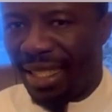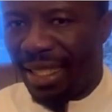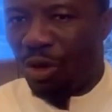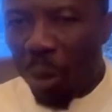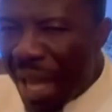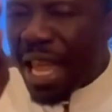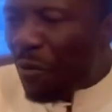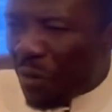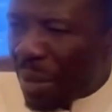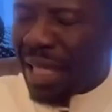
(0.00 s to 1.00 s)
You bring your
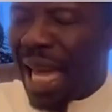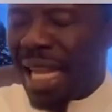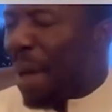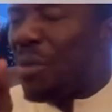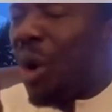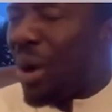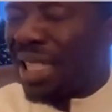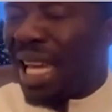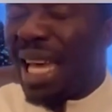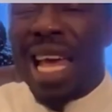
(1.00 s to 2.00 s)
film, and everyone was
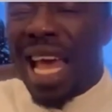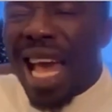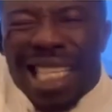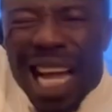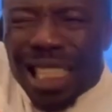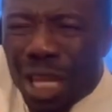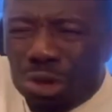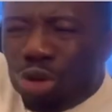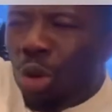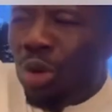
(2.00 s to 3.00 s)
a just
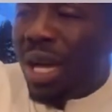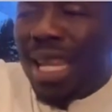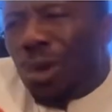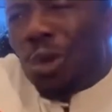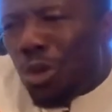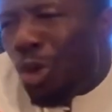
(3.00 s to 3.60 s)
santo, and you could do